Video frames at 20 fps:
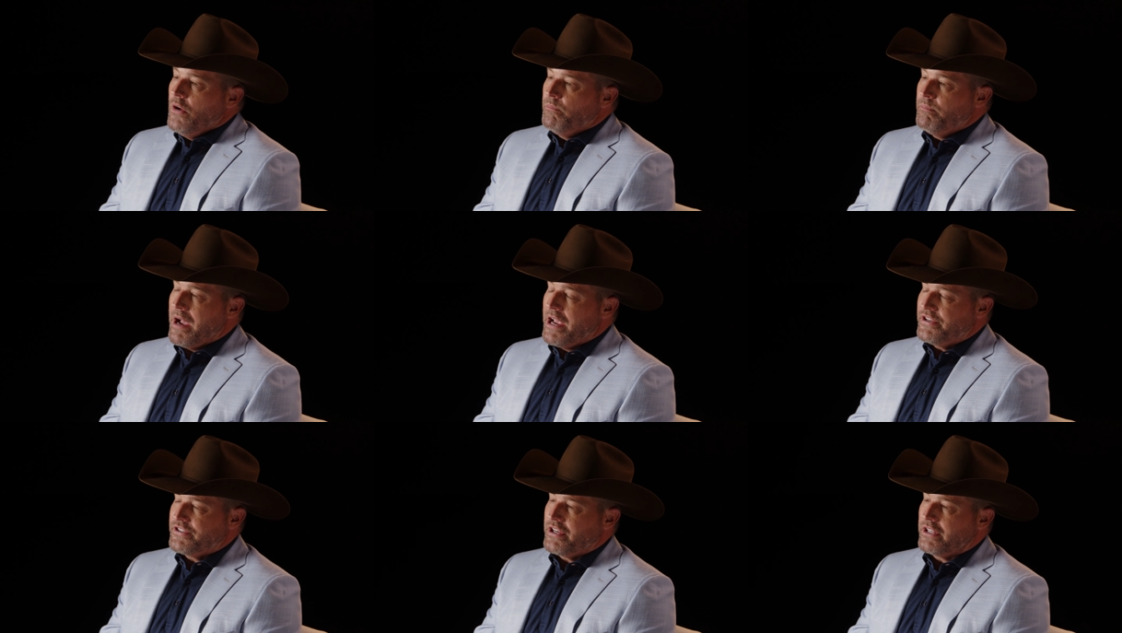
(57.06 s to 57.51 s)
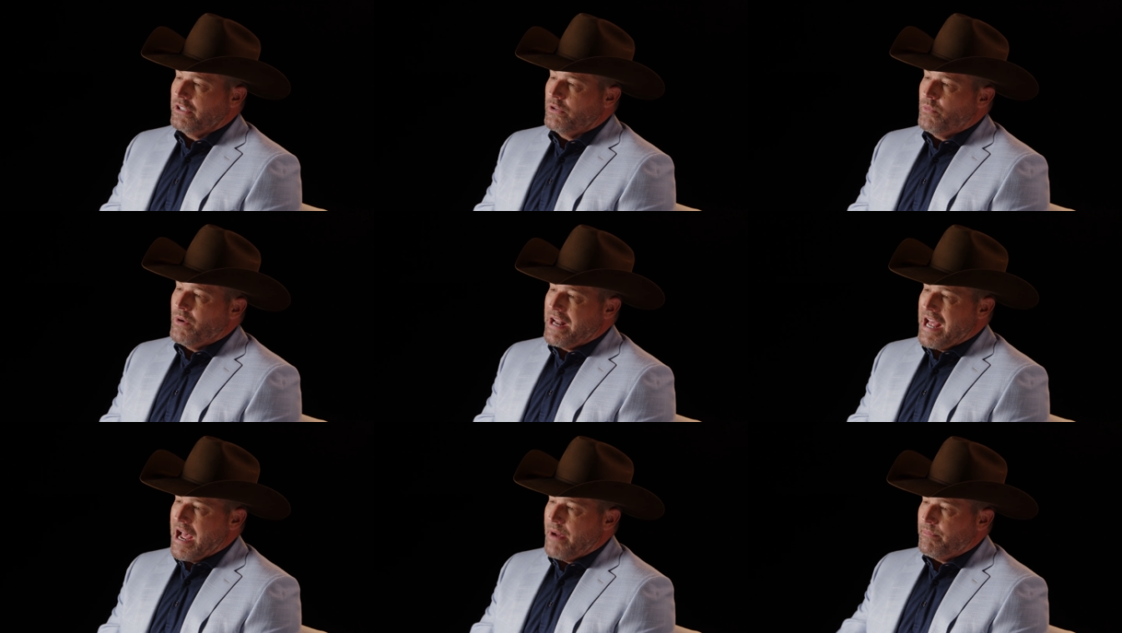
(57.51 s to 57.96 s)
basically
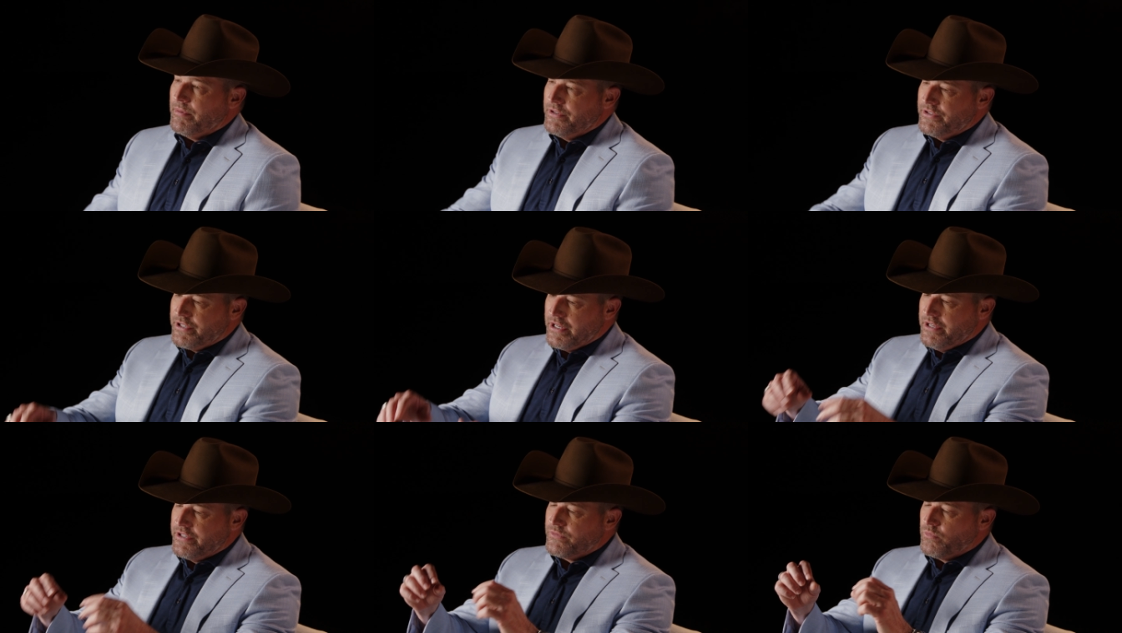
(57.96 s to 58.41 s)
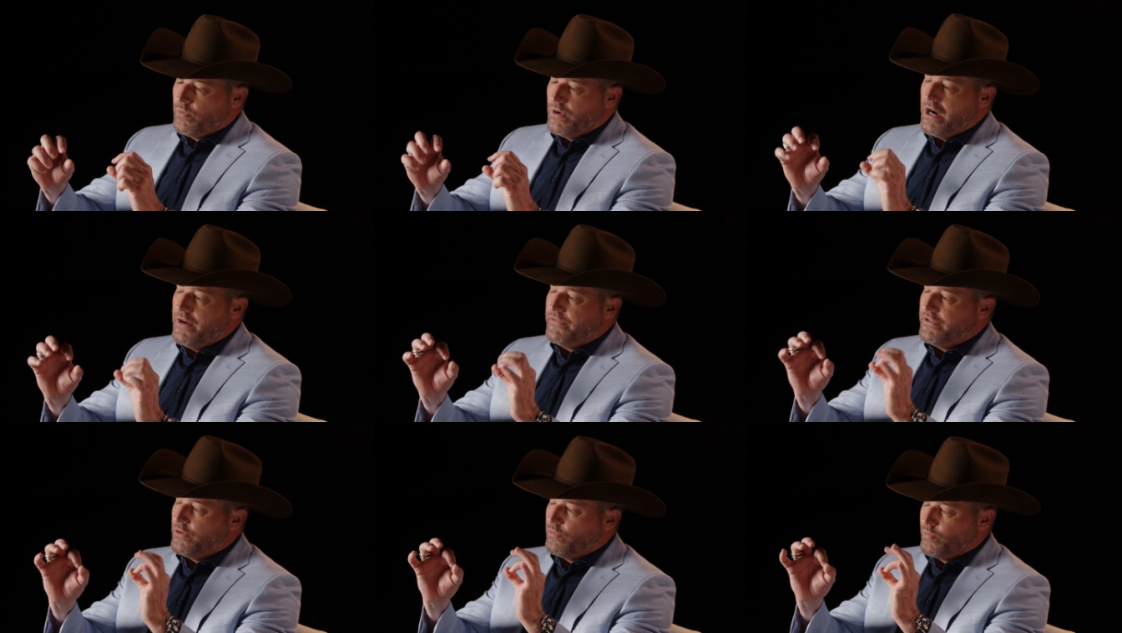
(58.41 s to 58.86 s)
what happens is
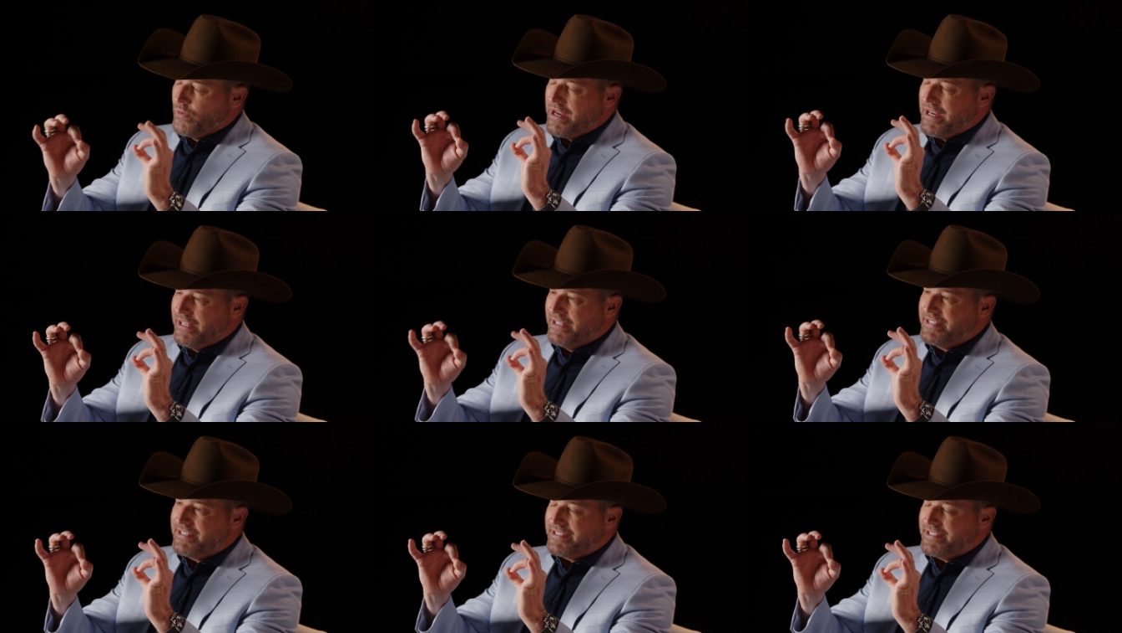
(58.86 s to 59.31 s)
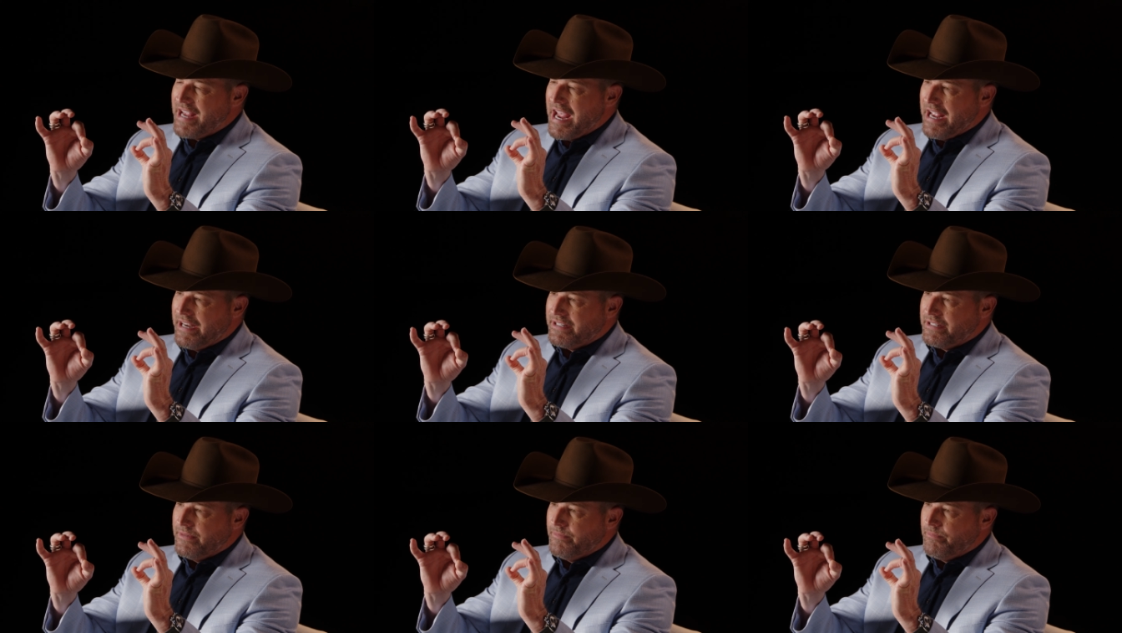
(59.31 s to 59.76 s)
wherever the ring is
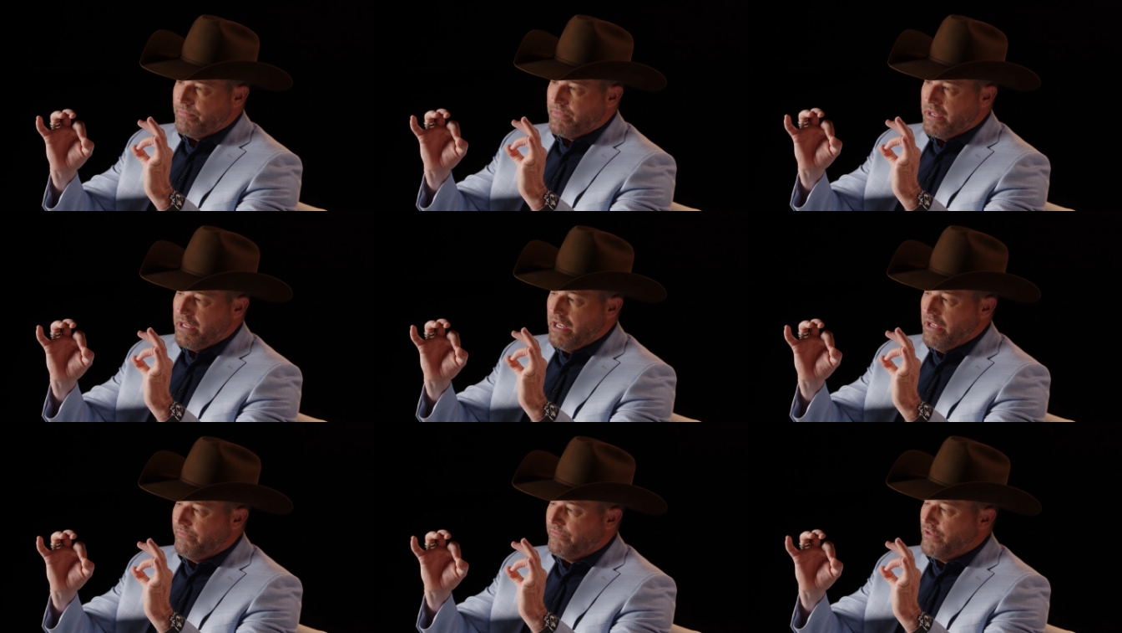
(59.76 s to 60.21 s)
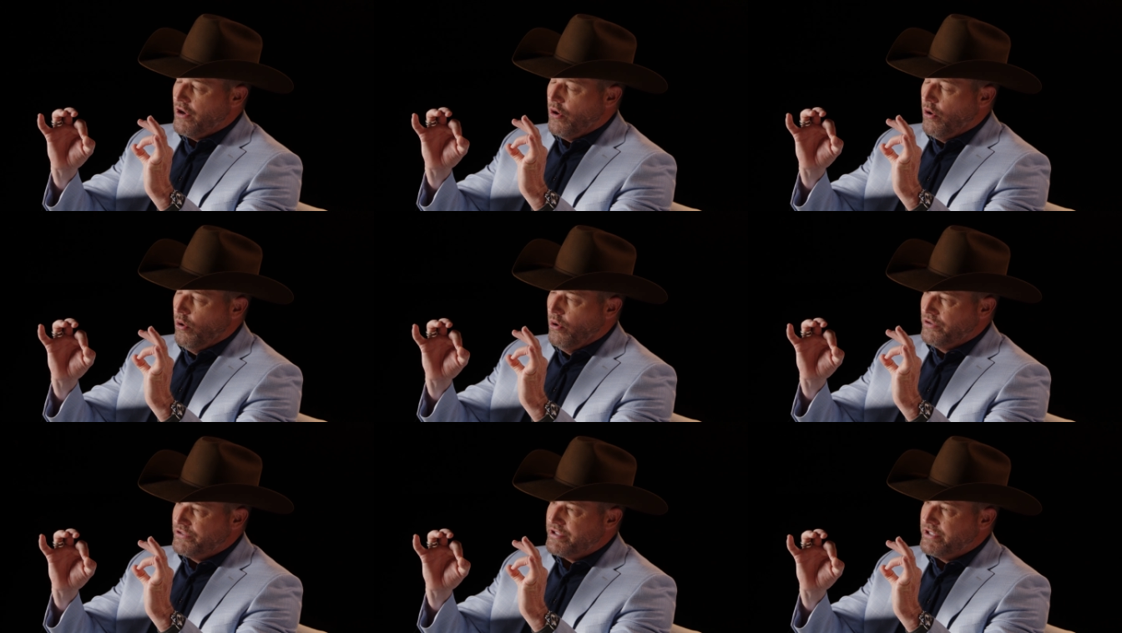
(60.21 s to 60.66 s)
set, if the
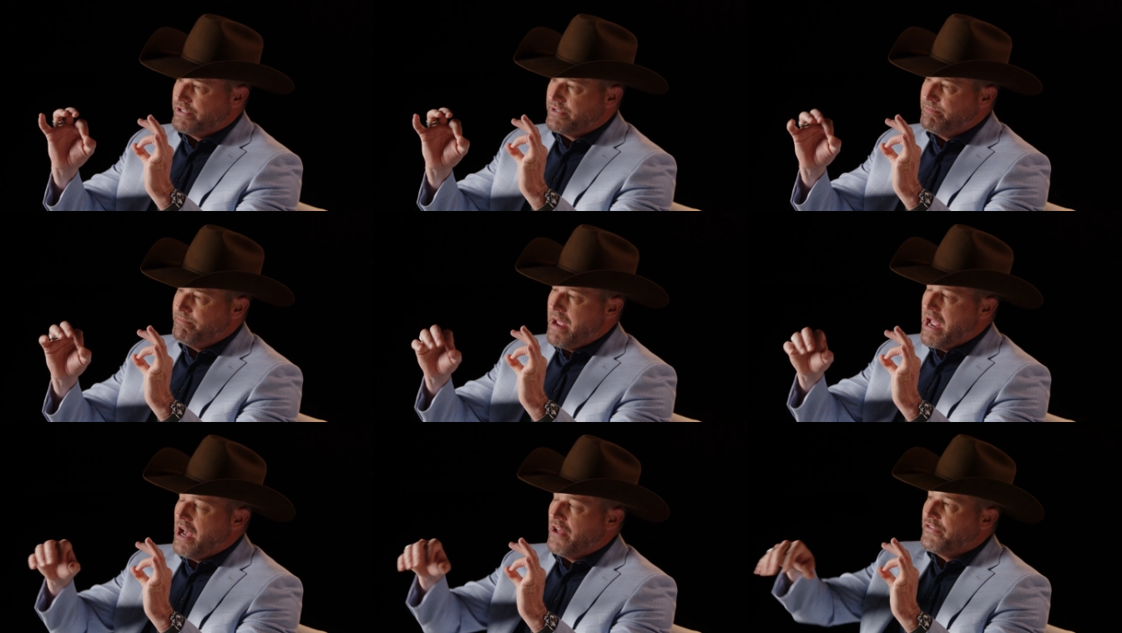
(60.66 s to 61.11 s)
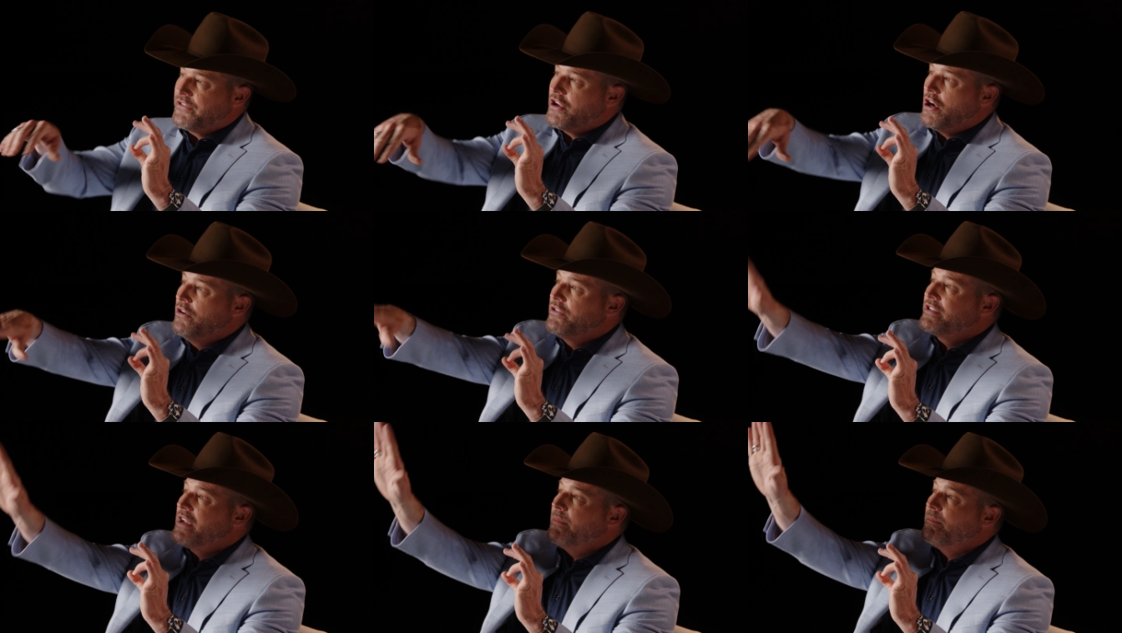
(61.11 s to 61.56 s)
horse's mouth
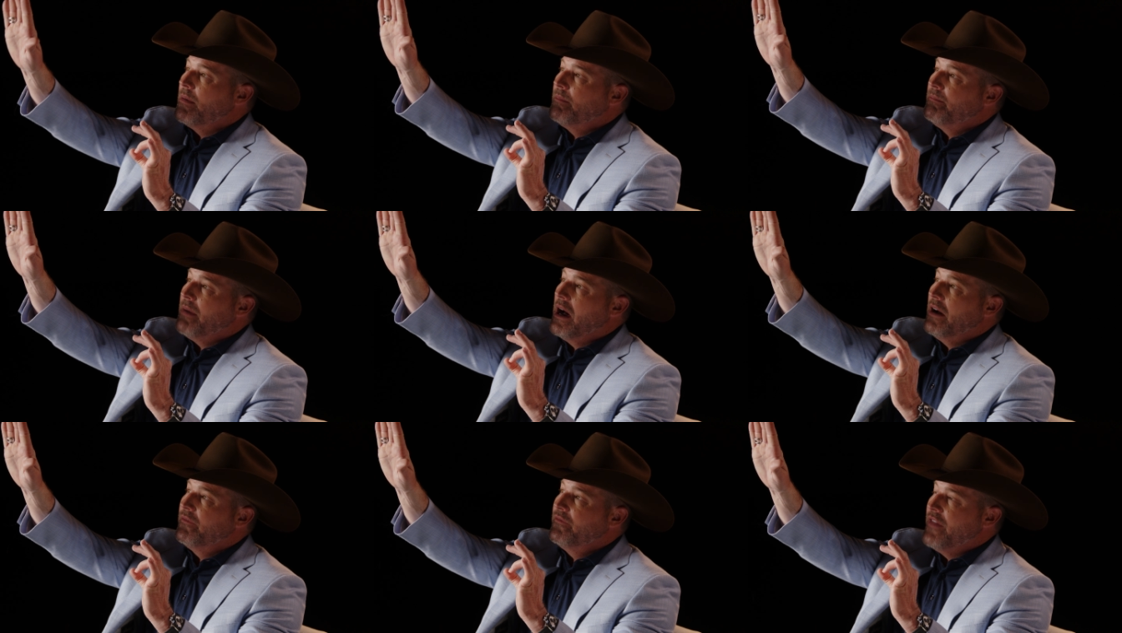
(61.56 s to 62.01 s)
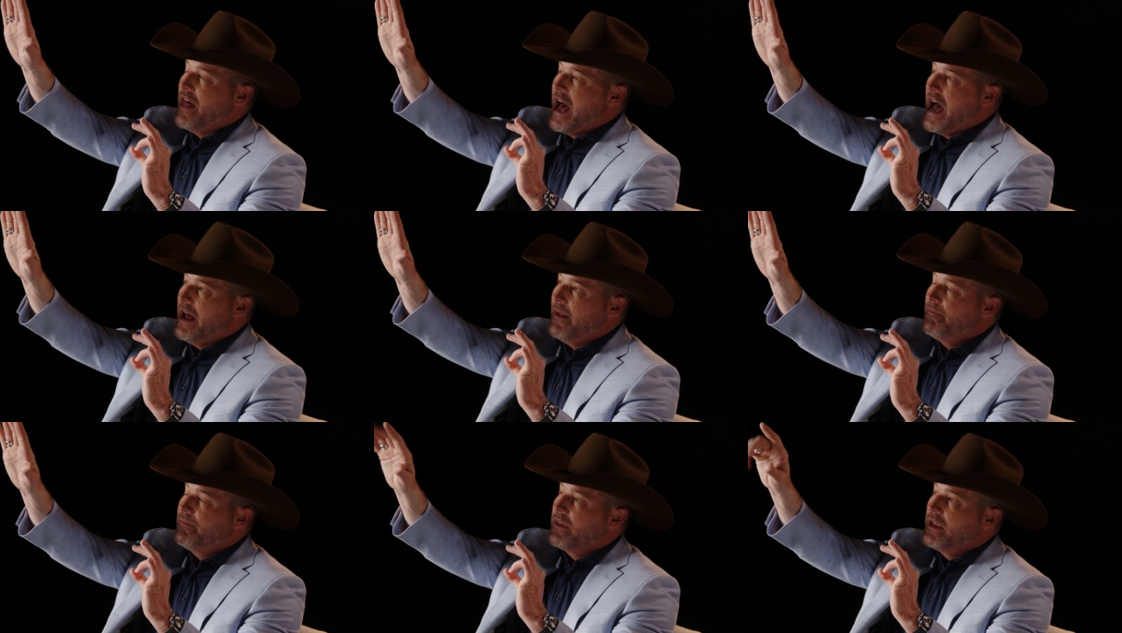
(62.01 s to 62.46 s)
goes up above
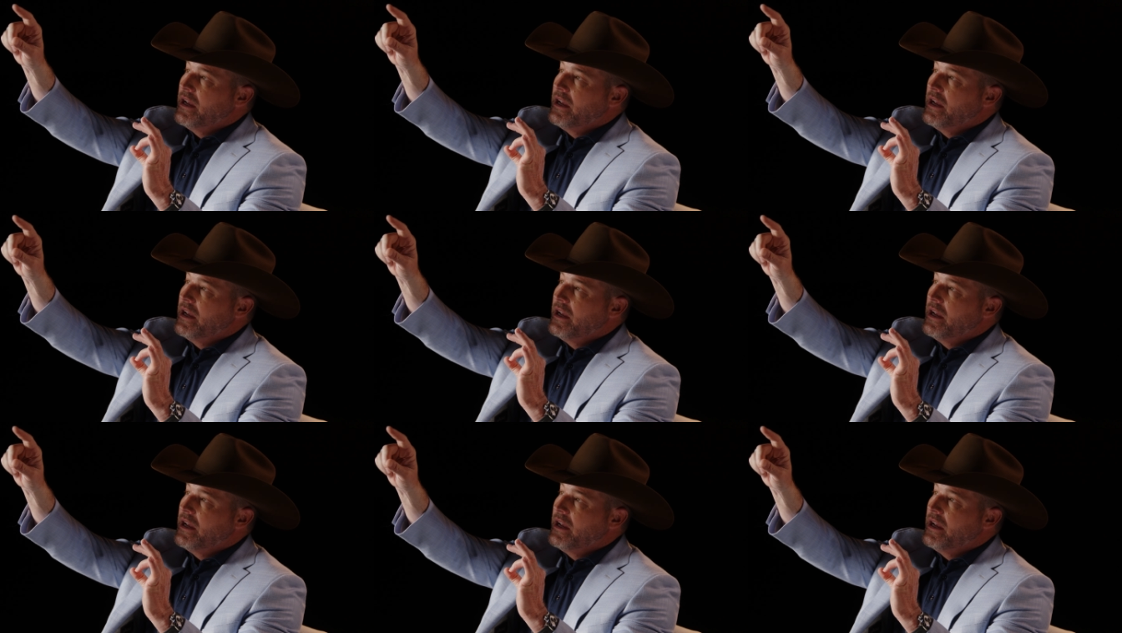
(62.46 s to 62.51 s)
that,